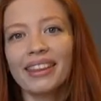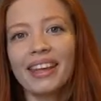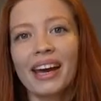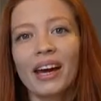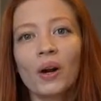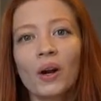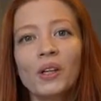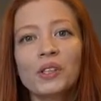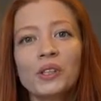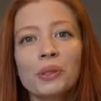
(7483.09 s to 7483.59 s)
They
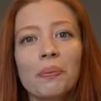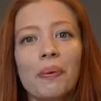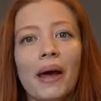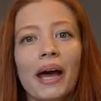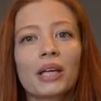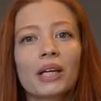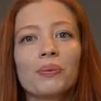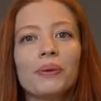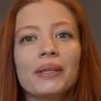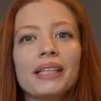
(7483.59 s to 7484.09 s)
are also
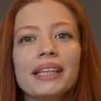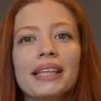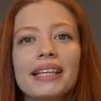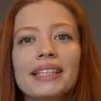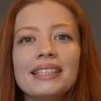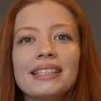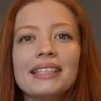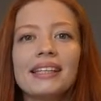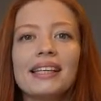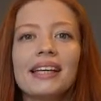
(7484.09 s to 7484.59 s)
packed with
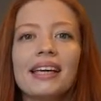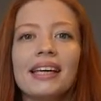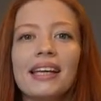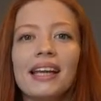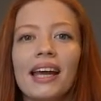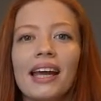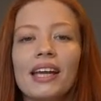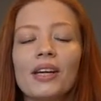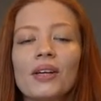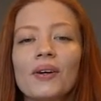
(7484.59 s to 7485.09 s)

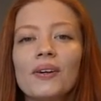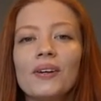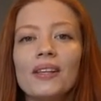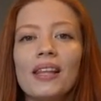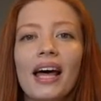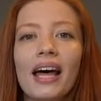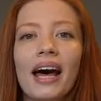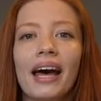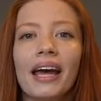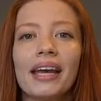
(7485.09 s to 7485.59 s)
lecithin and
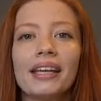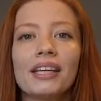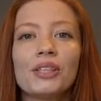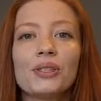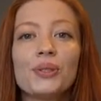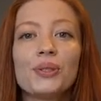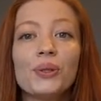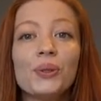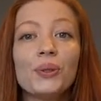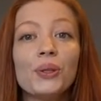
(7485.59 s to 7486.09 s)

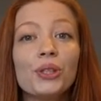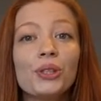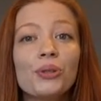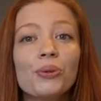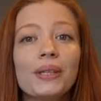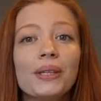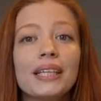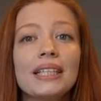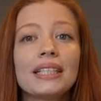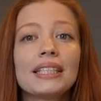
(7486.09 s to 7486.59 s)
choline, two
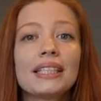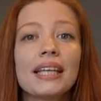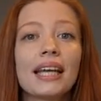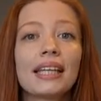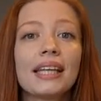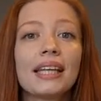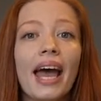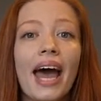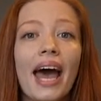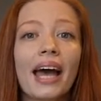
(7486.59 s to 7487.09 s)
nutrients
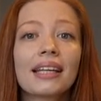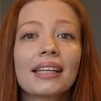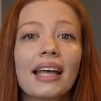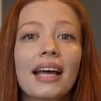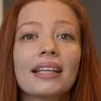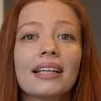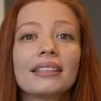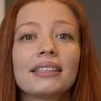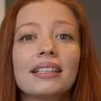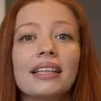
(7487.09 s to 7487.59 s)
that act
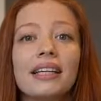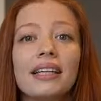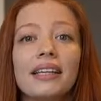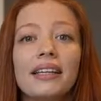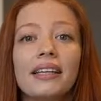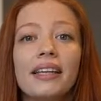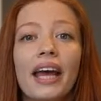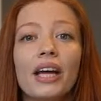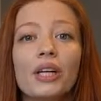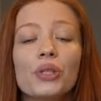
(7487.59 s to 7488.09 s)
as
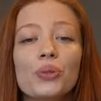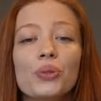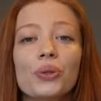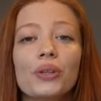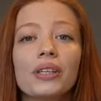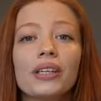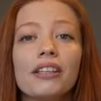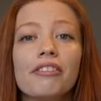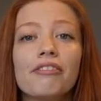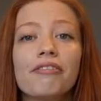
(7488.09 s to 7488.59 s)

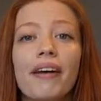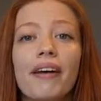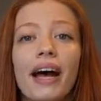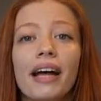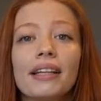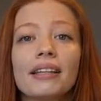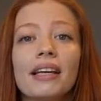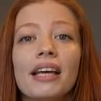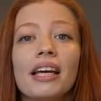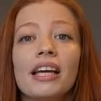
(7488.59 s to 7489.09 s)
natural
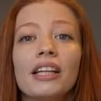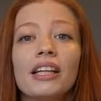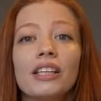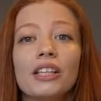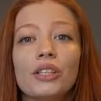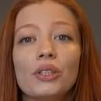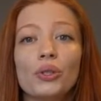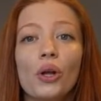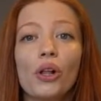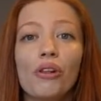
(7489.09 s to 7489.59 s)
fat
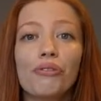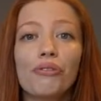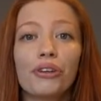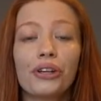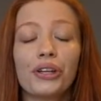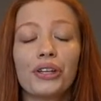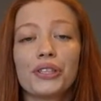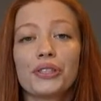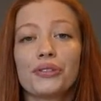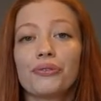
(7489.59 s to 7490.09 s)

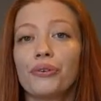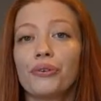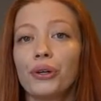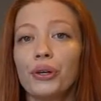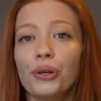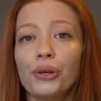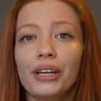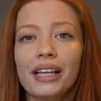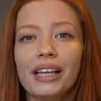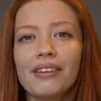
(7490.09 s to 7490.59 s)
dissolvers for
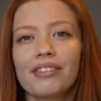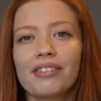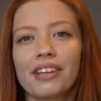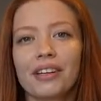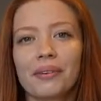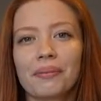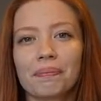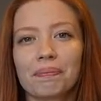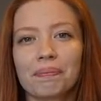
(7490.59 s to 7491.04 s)
your liver.